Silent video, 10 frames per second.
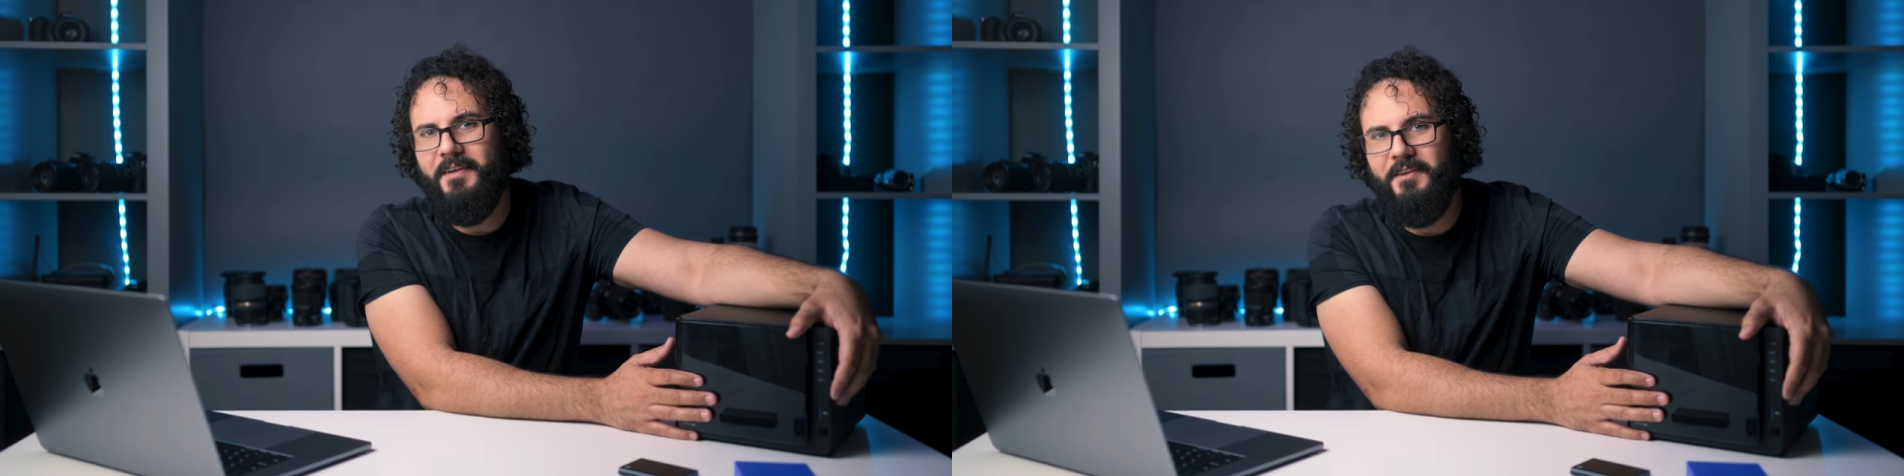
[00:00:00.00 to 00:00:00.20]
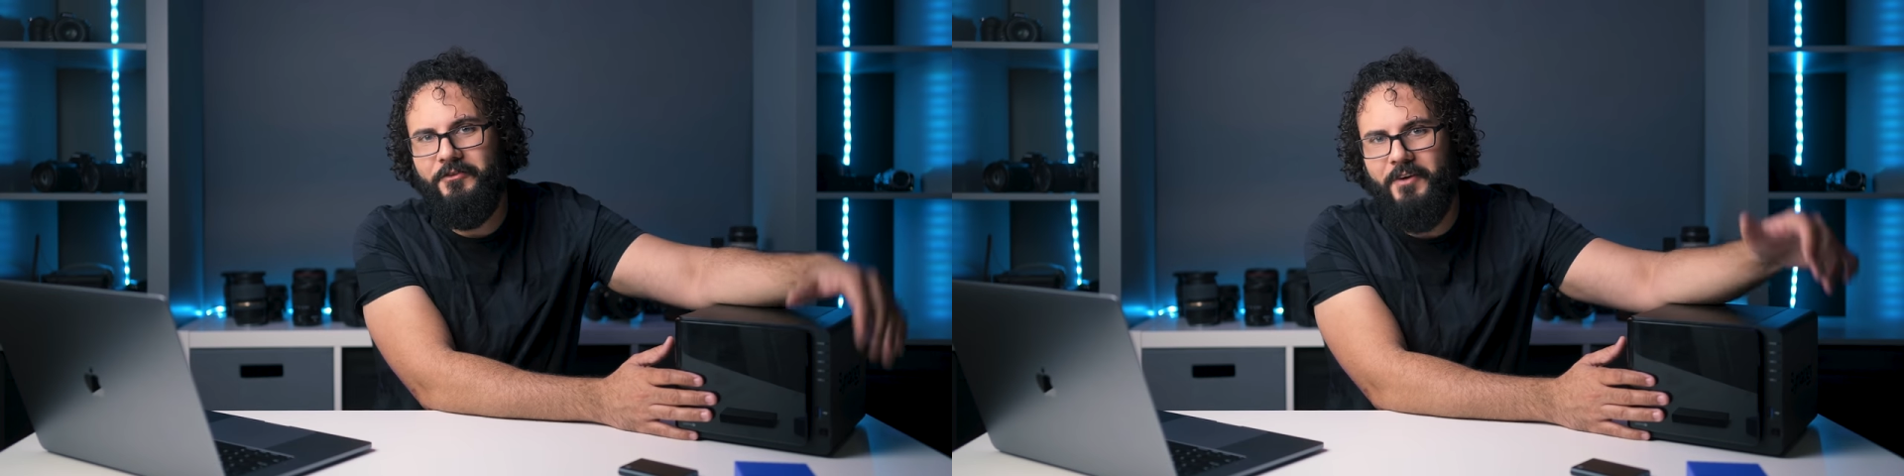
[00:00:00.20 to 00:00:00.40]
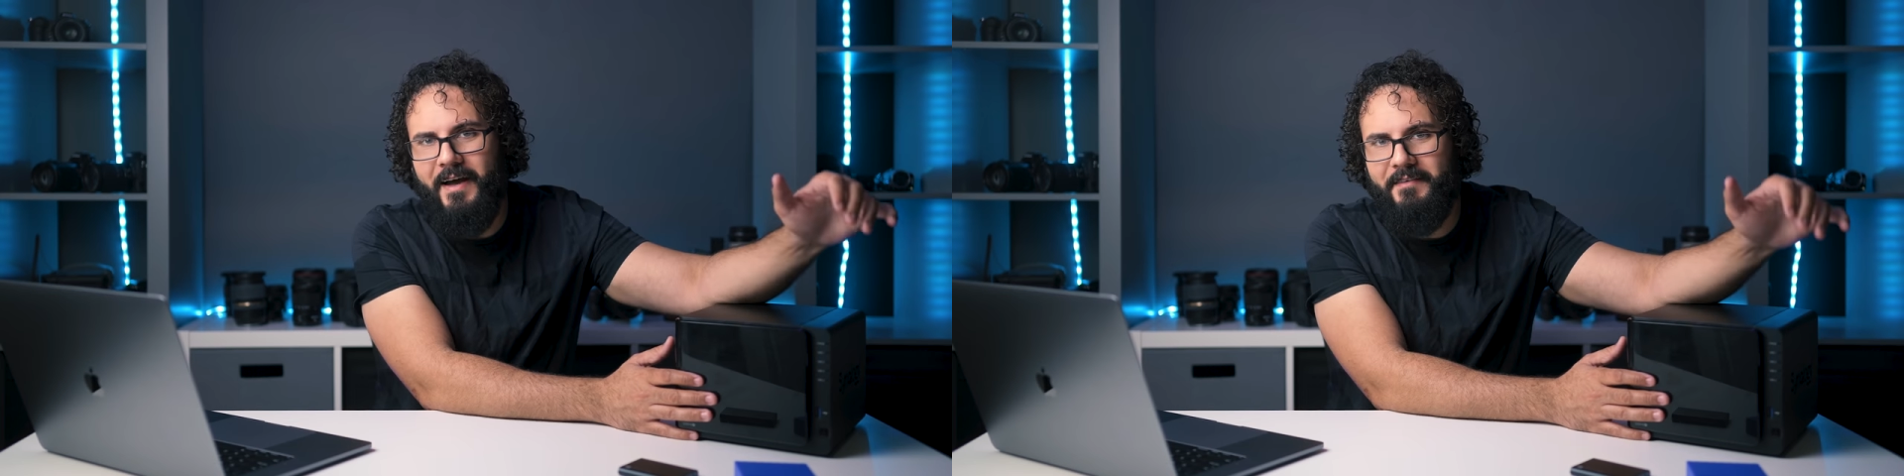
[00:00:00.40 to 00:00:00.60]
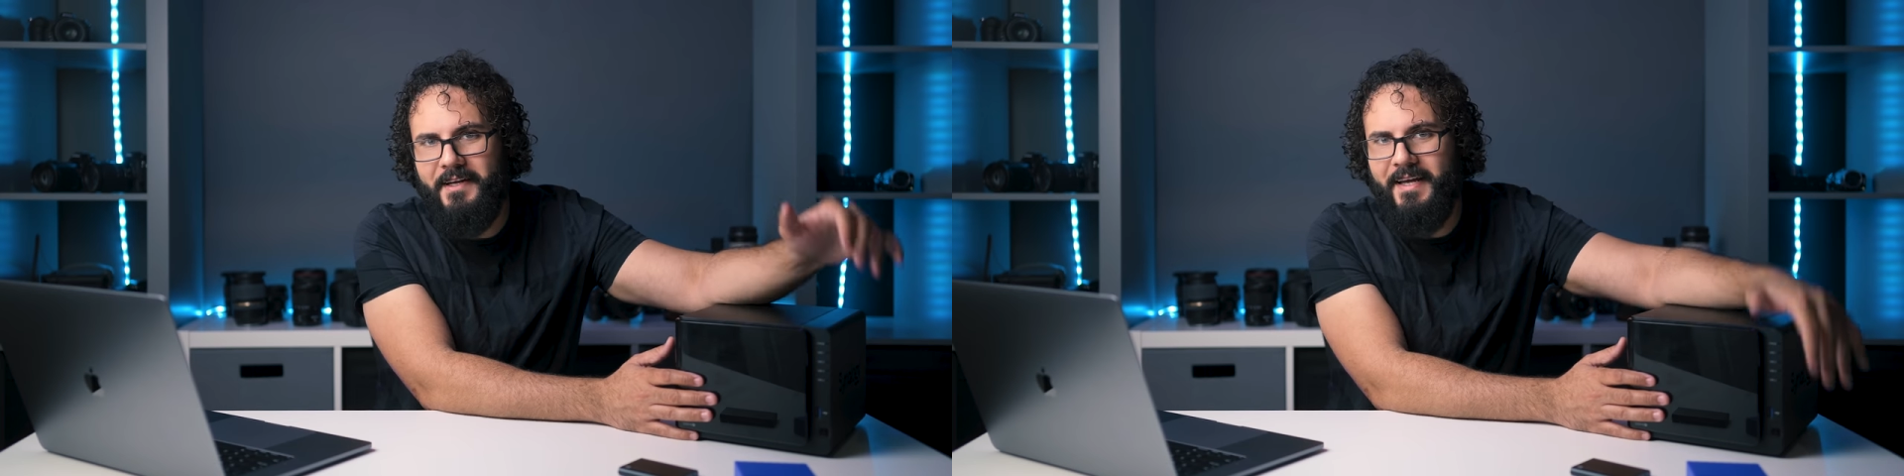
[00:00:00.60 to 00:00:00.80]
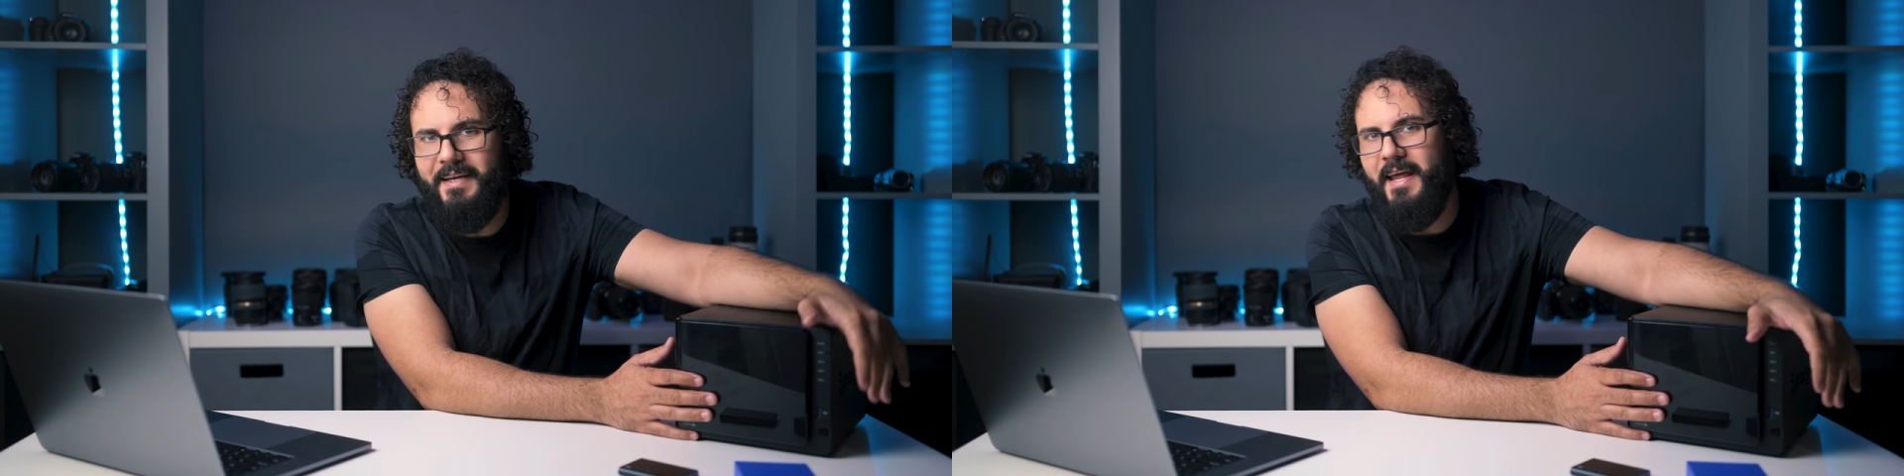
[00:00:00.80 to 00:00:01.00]
on this drive and
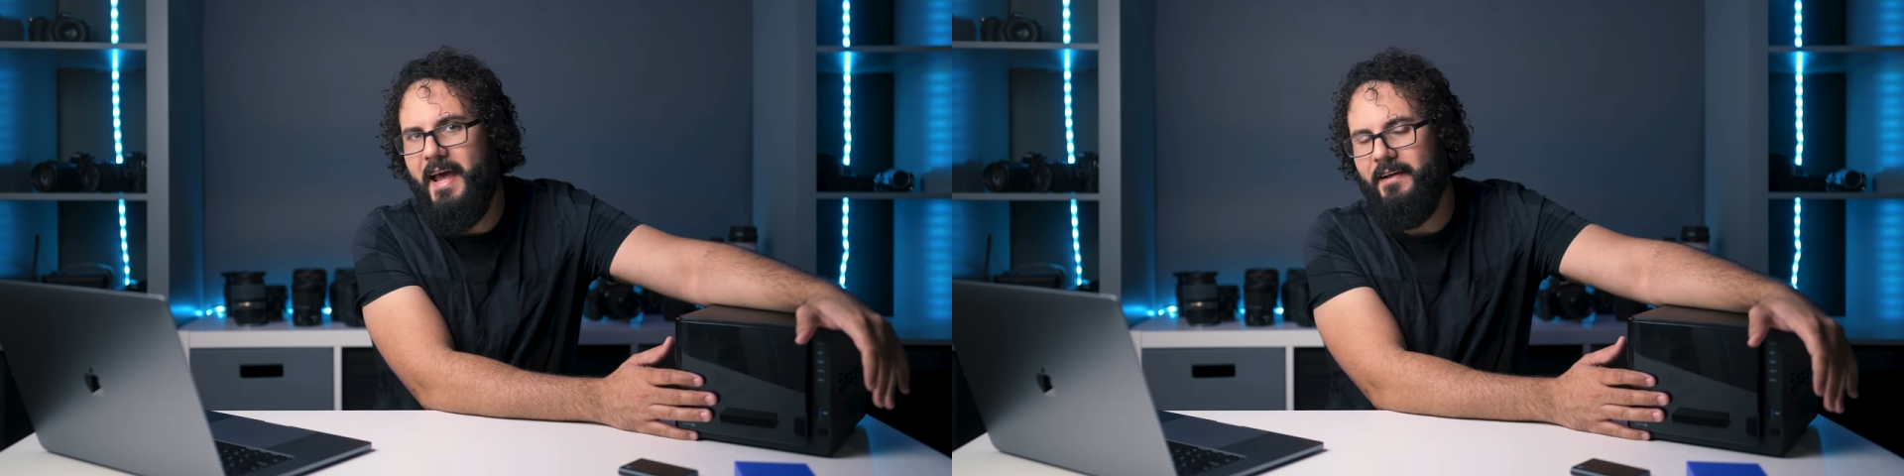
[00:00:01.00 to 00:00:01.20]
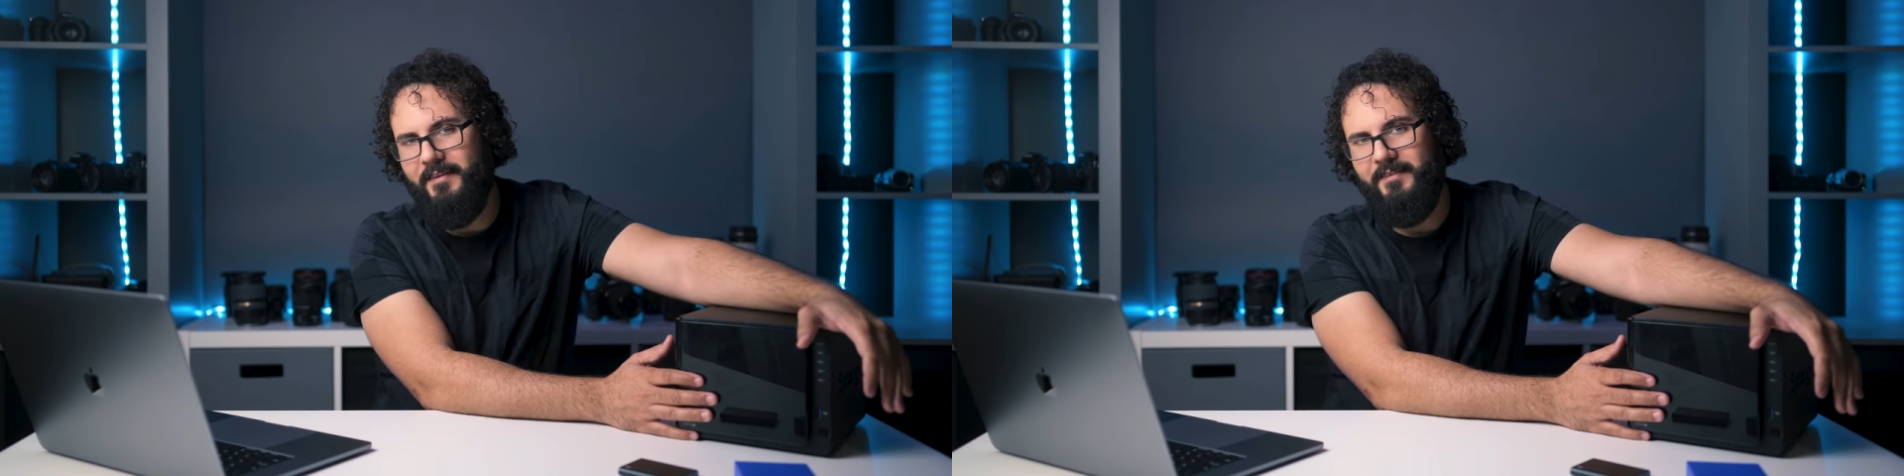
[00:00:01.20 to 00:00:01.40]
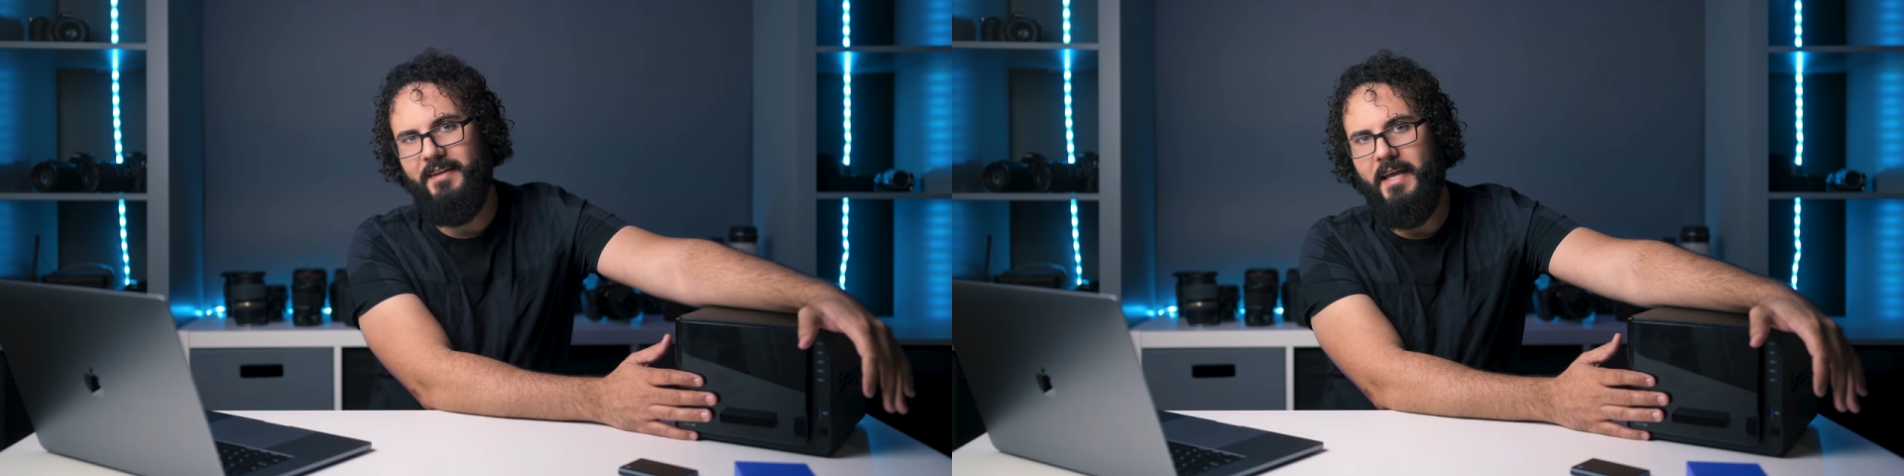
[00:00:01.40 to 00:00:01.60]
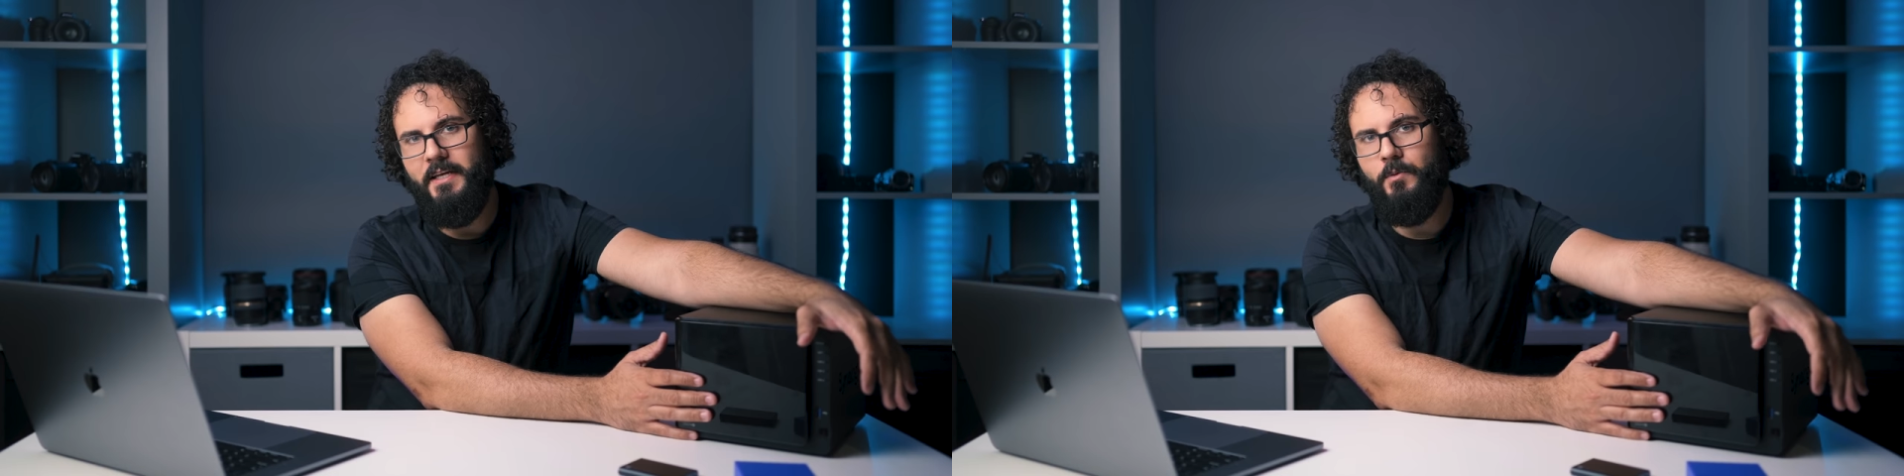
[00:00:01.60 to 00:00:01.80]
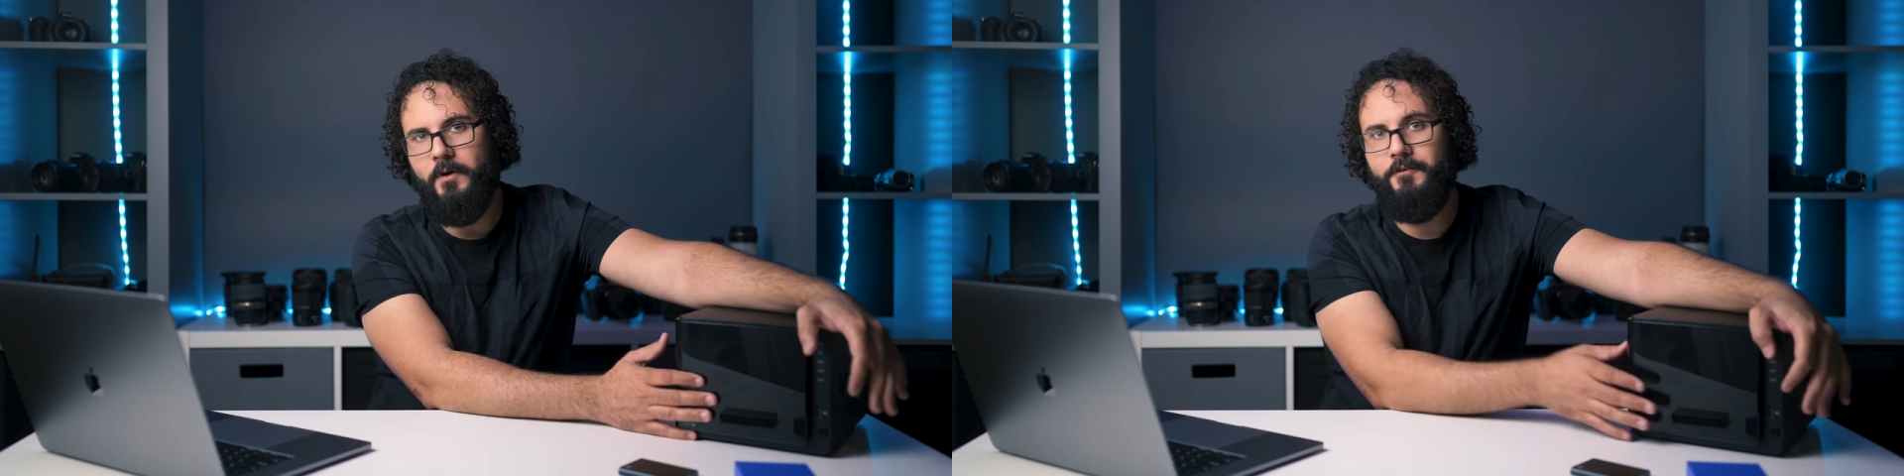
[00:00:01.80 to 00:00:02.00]
I can access it anywhere.